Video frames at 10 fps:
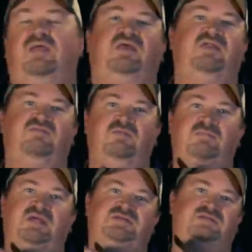And if you
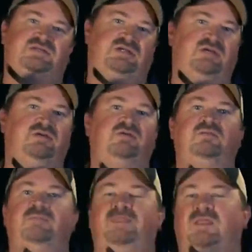mix the two,
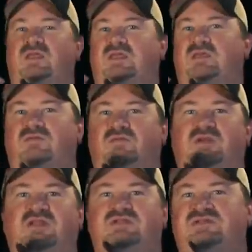it
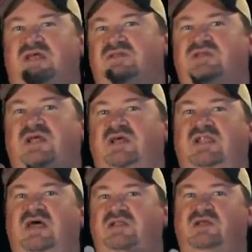really sounds like a
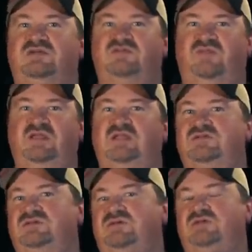lot of ducks
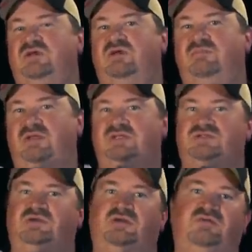feeding so that you hear a
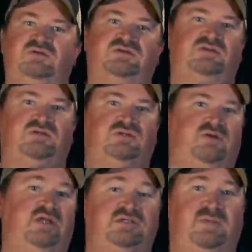mixture of just the
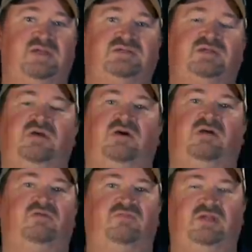straight spacing
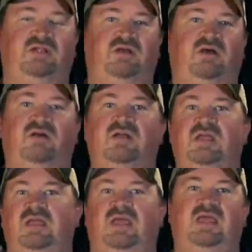call or feed call
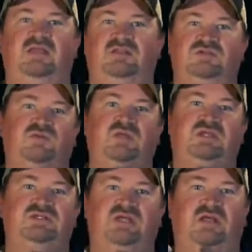and the
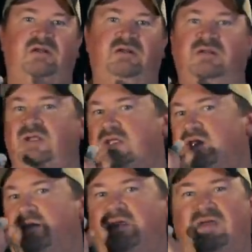squeaky chatter
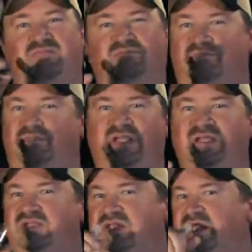uh,
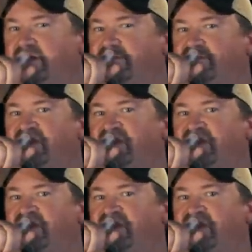blended together.